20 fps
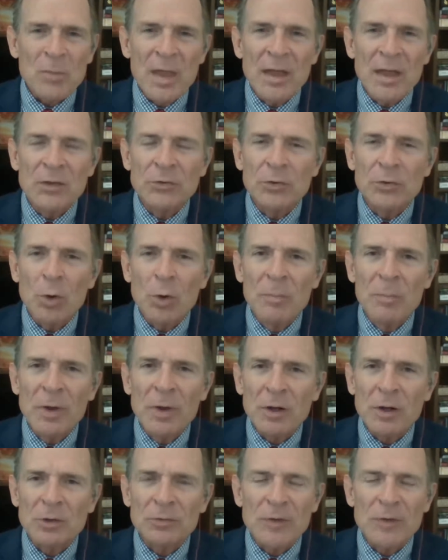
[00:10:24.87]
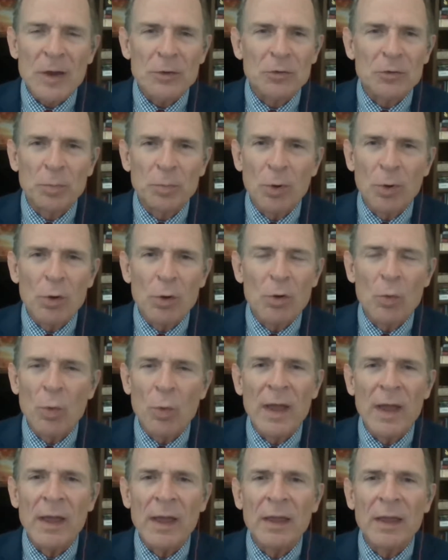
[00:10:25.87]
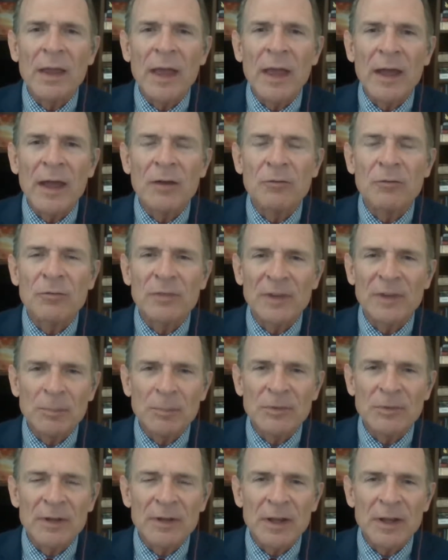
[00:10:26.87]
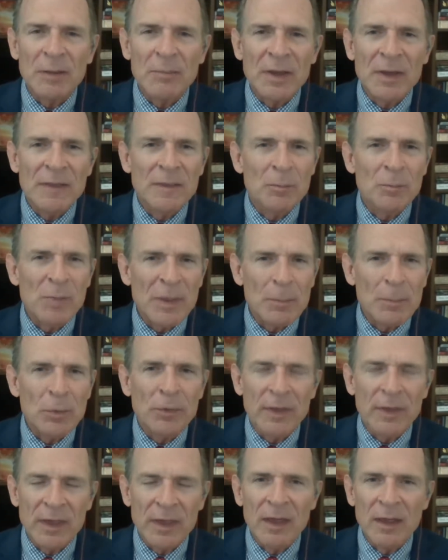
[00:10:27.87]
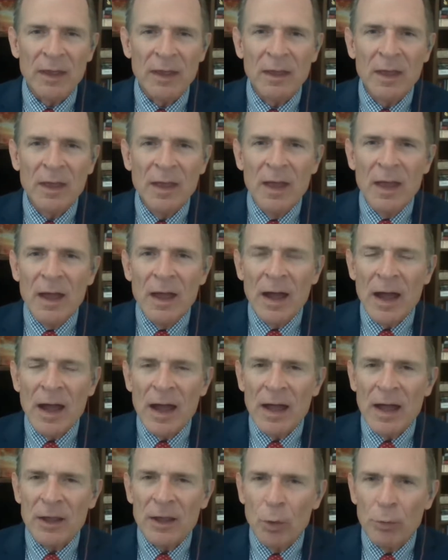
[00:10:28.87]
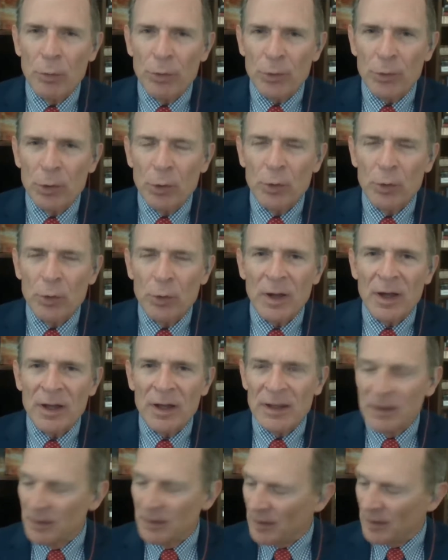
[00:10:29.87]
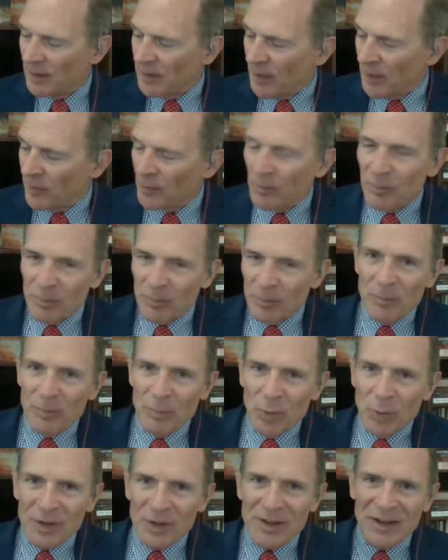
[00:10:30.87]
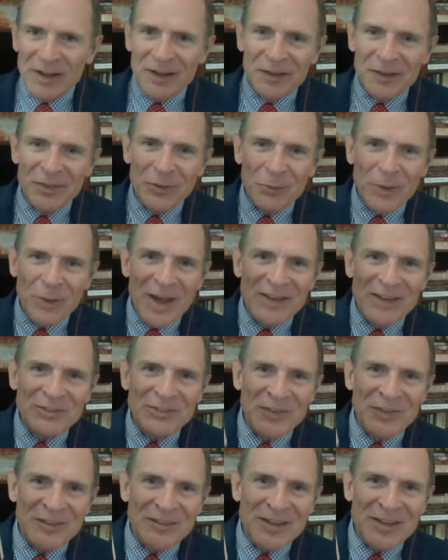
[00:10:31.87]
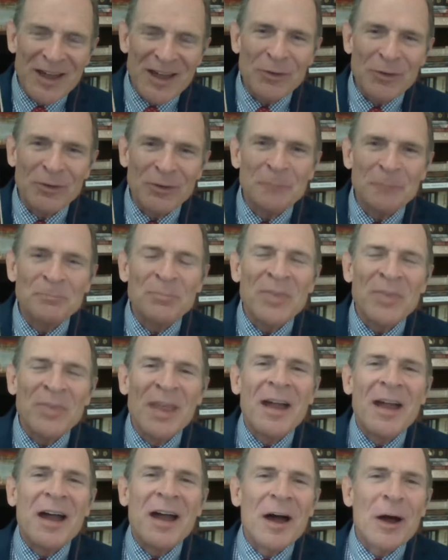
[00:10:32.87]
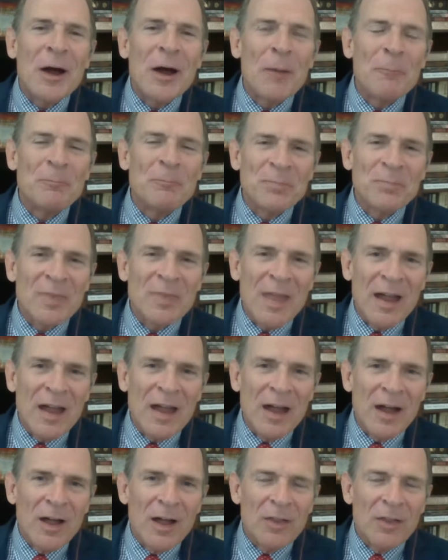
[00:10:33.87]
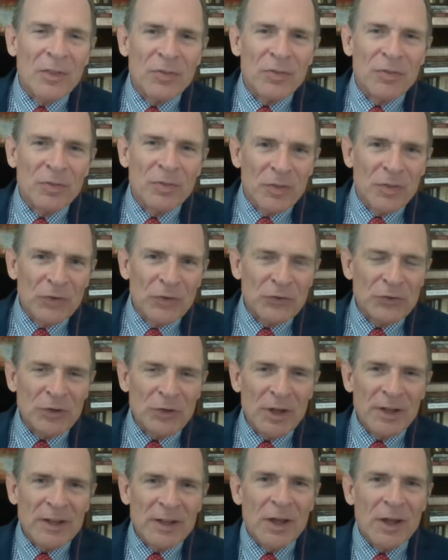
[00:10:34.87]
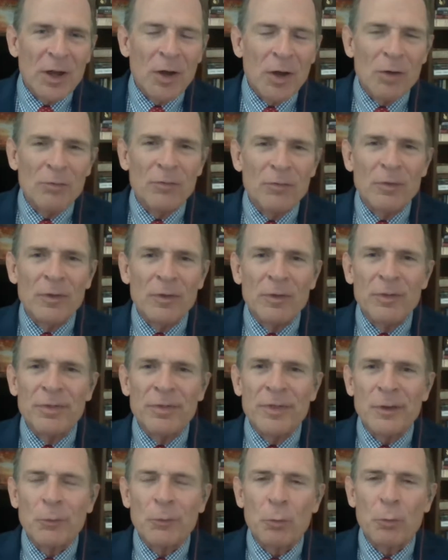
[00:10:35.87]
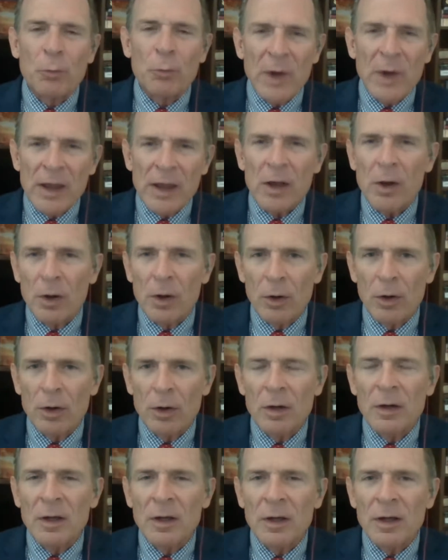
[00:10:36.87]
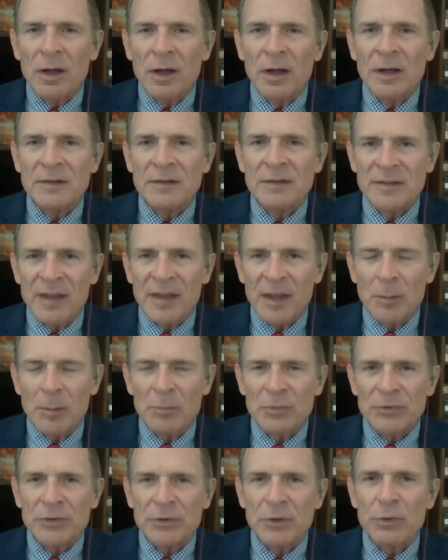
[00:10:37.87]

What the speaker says: And so America's founders broke away and flipped it and made the people the king. I go through in another book, The Rise of the Tyrant, the study of the rare attempts